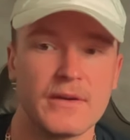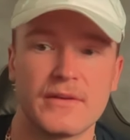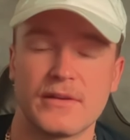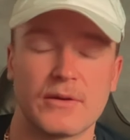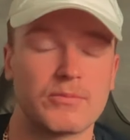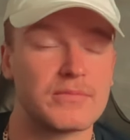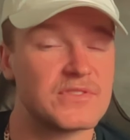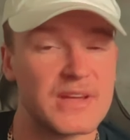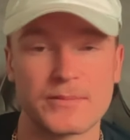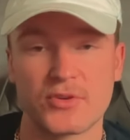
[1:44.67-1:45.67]
You know,
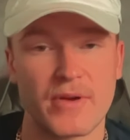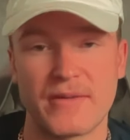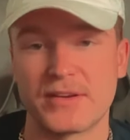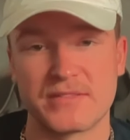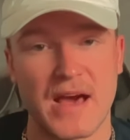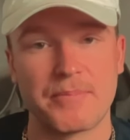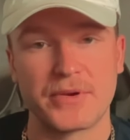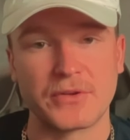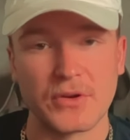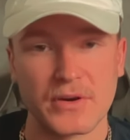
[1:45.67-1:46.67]
Samsonov has not
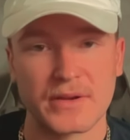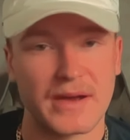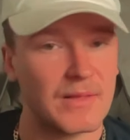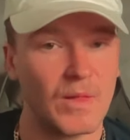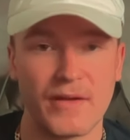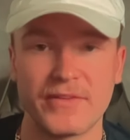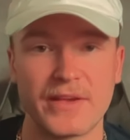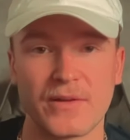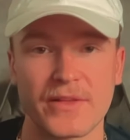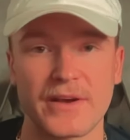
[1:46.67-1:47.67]
been good. I love
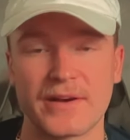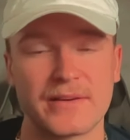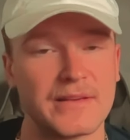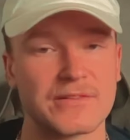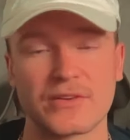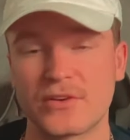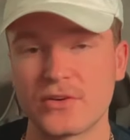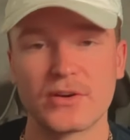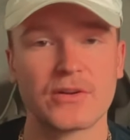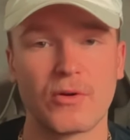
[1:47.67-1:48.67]
Ilya. He's a
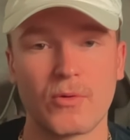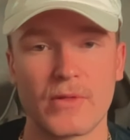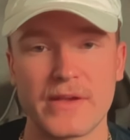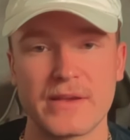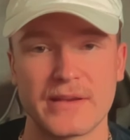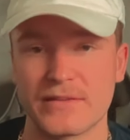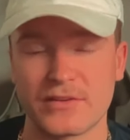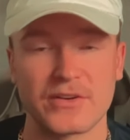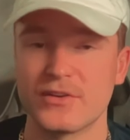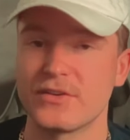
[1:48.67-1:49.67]
good goalie. He's
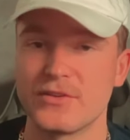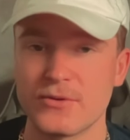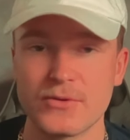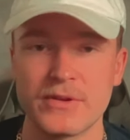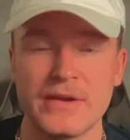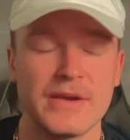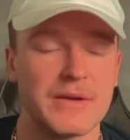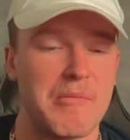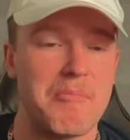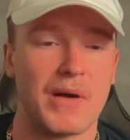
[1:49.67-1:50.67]
a good dude.
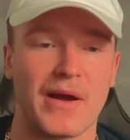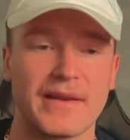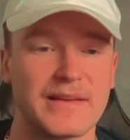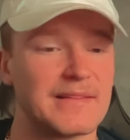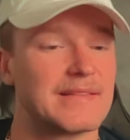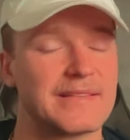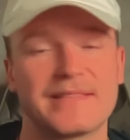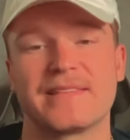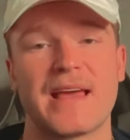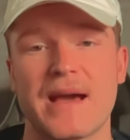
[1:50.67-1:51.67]
But,
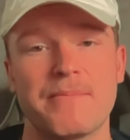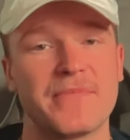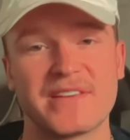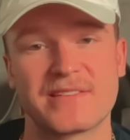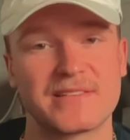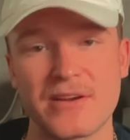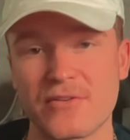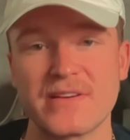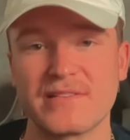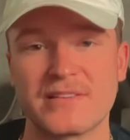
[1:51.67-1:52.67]
damn, this
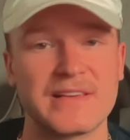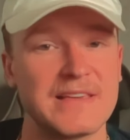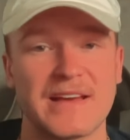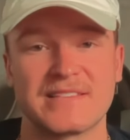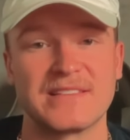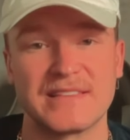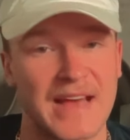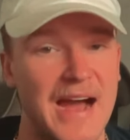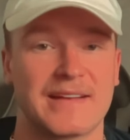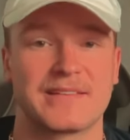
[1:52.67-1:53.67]
series, he has
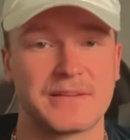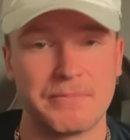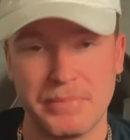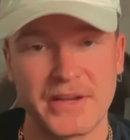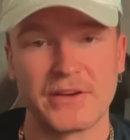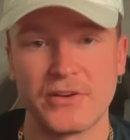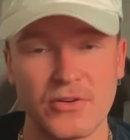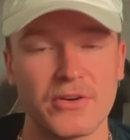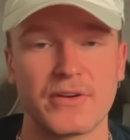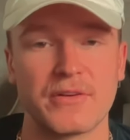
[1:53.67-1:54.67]
not been
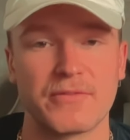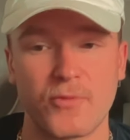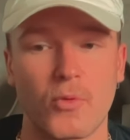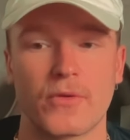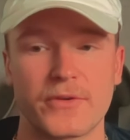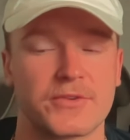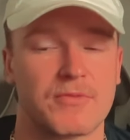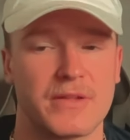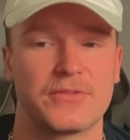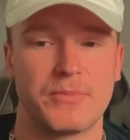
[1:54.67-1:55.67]
good for the
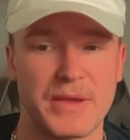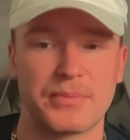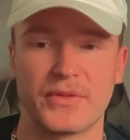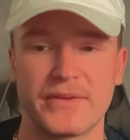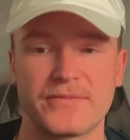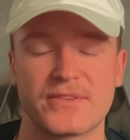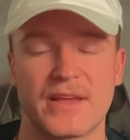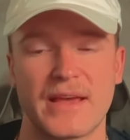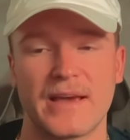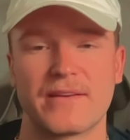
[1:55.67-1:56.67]
Toronto Maple Leafs.
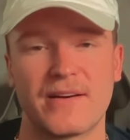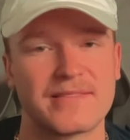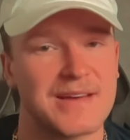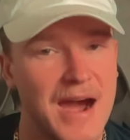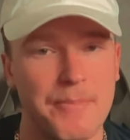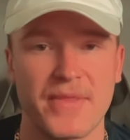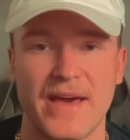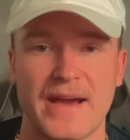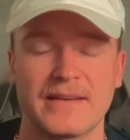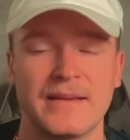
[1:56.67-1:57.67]
And on top of
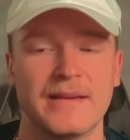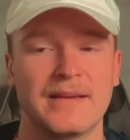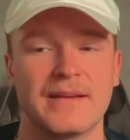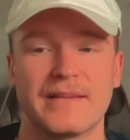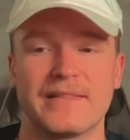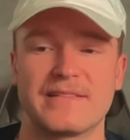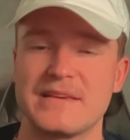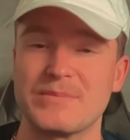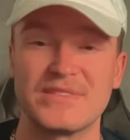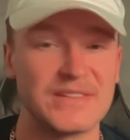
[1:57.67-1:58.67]
that, this
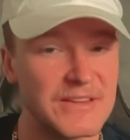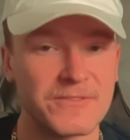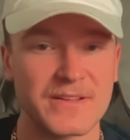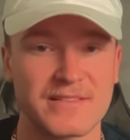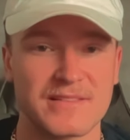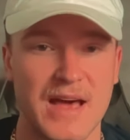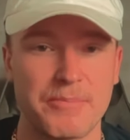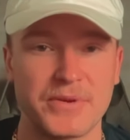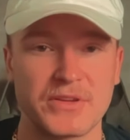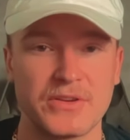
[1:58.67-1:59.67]
team's defense has not been